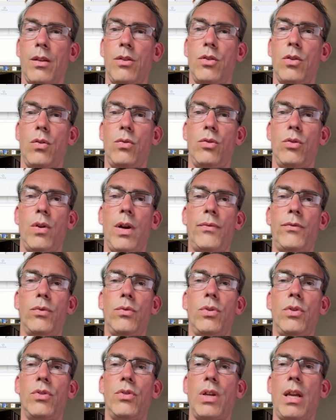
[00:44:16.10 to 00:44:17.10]
so you have
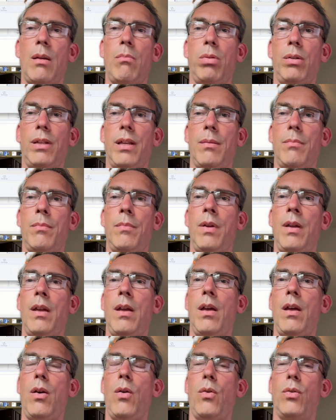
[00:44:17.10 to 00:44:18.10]
to disable them.
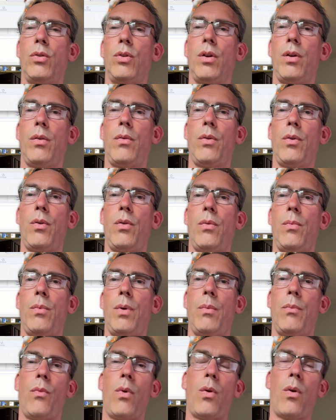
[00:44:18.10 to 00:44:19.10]

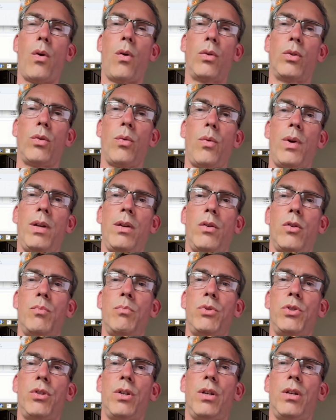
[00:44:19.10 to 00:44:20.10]
On a Windows
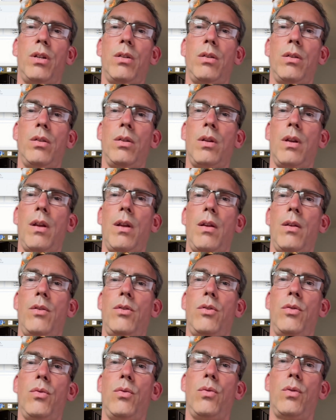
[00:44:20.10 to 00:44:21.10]
machine,
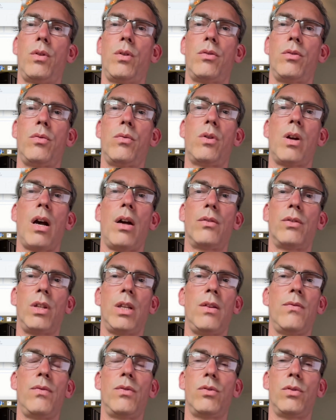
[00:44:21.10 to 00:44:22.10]
you
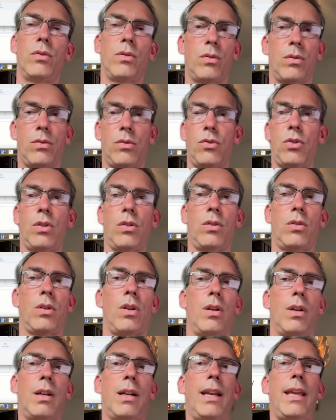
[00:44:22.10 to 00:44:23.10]
can't even
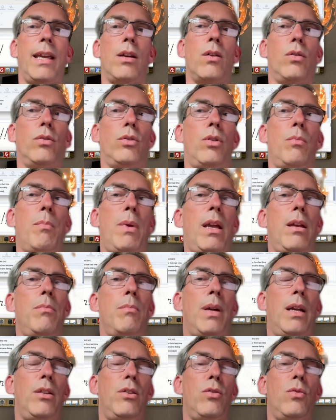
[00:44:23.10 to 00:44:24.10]
click on the main
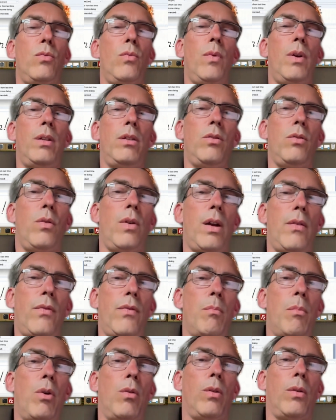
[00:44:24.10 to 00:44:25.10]
menu when you have a
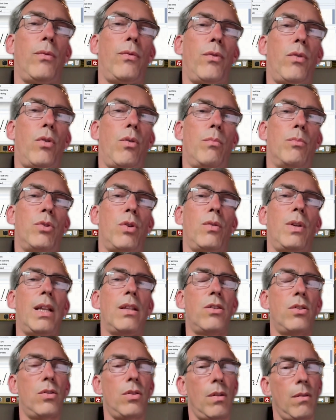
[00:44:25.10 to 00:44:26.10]
modal form. So
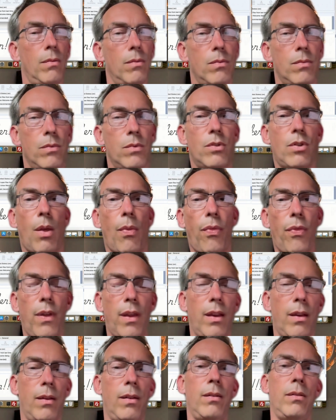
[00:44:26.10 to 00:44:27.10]
that's
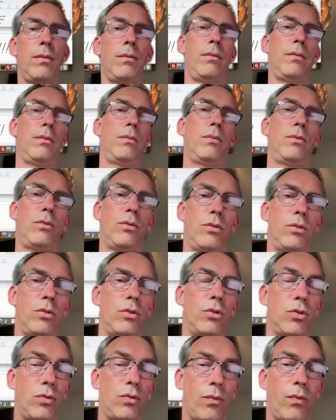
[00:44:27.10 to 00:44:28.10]
something
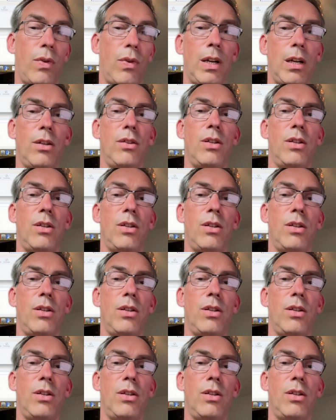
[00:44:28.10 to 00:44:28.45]
really